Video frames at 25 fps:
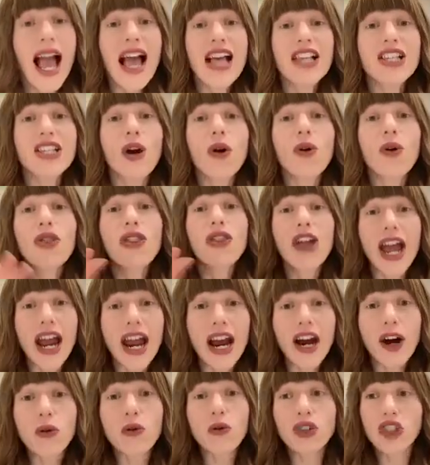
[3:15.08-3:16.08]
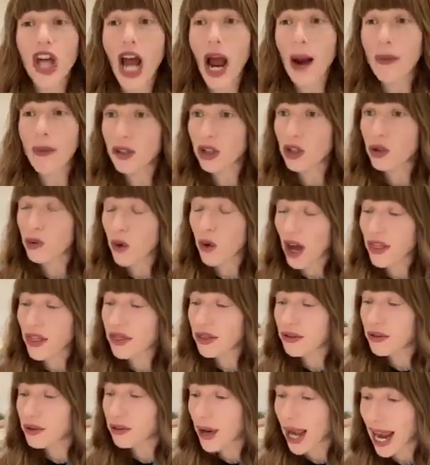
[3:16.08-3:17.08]
So there, chapters 1
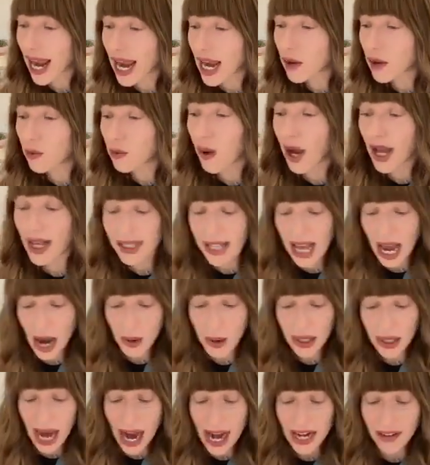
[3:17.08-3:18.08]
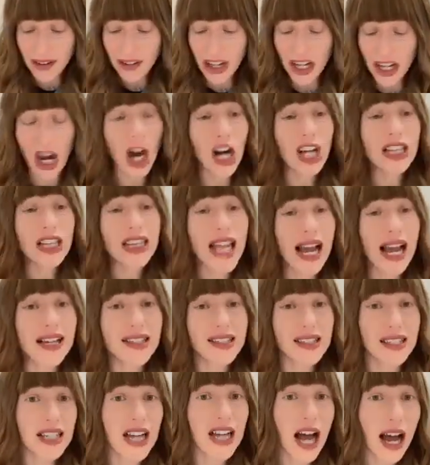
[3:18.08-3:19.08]
through 8 was our kind of like our
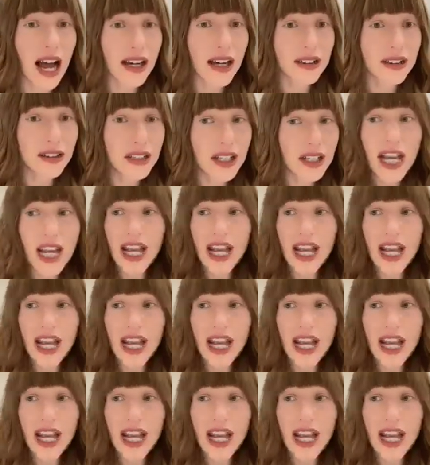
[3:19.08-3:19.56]
lexicon.